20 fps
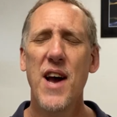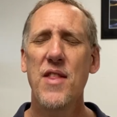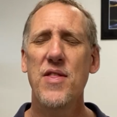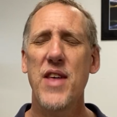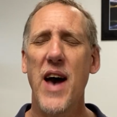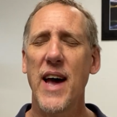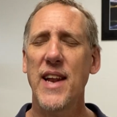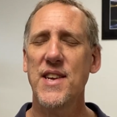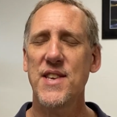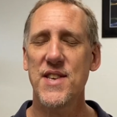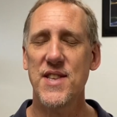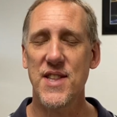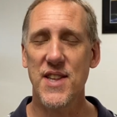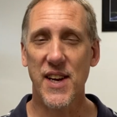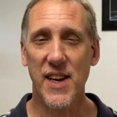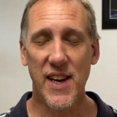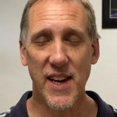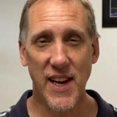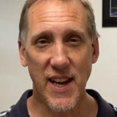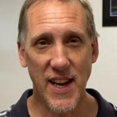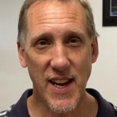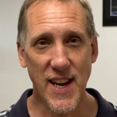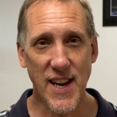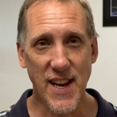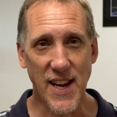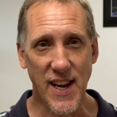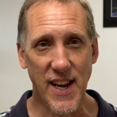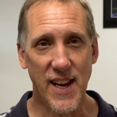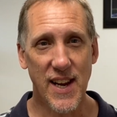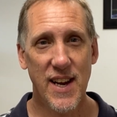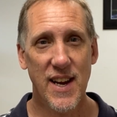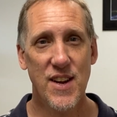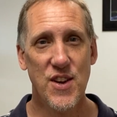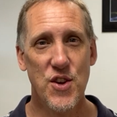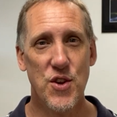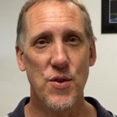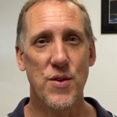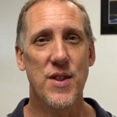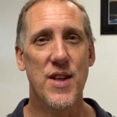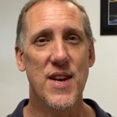That is the key
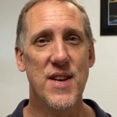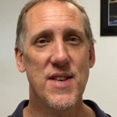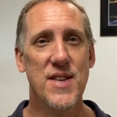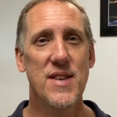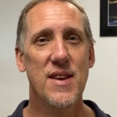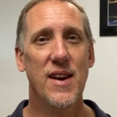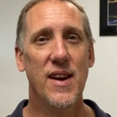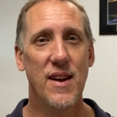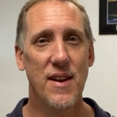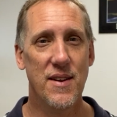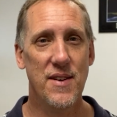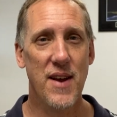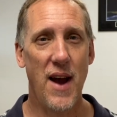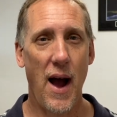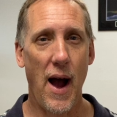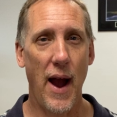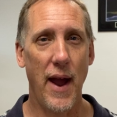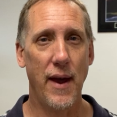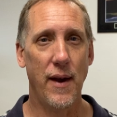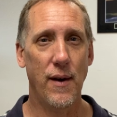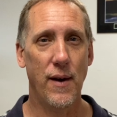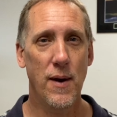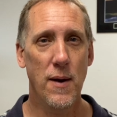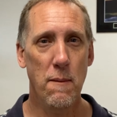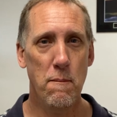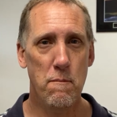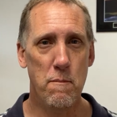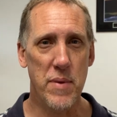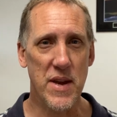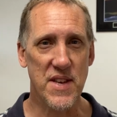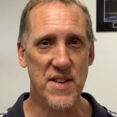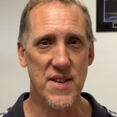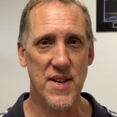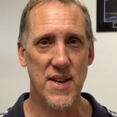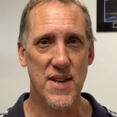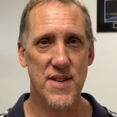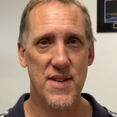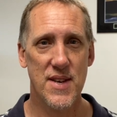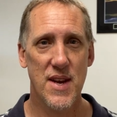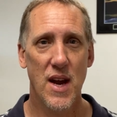to this entire
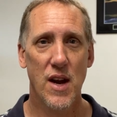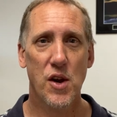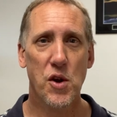business,